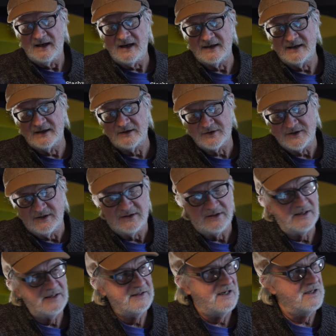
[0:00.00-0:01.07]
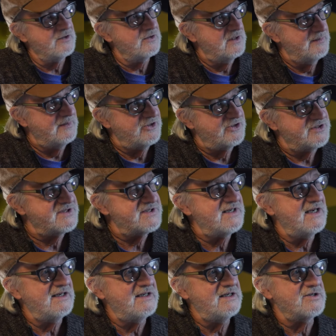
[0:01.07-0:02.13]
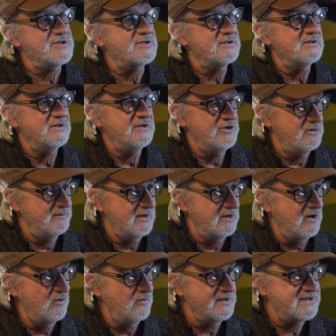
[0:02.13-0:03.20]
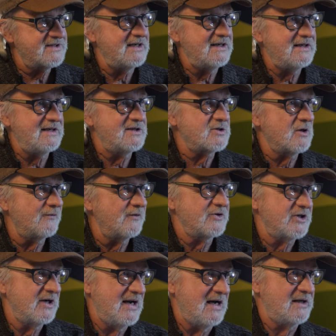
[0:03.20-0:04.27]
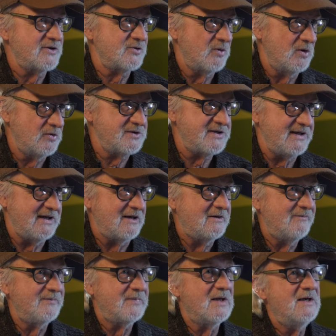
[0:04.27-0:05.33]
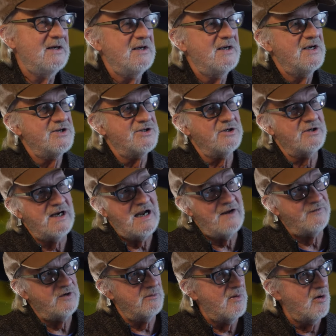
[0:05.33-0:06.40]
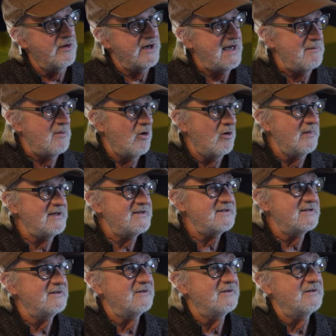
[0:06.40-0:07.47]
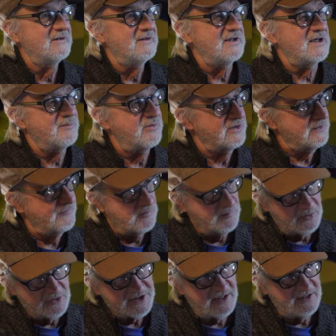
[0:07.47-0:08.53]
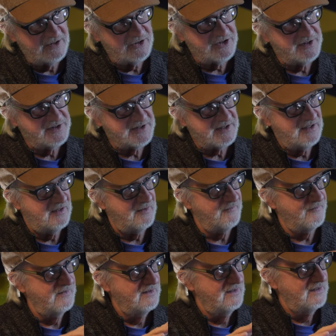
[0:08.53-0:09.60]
And then, then the other image is Stachys Hummelo with Stachys officinalis rosea. So you can have your Monet moment. You can put different percentages of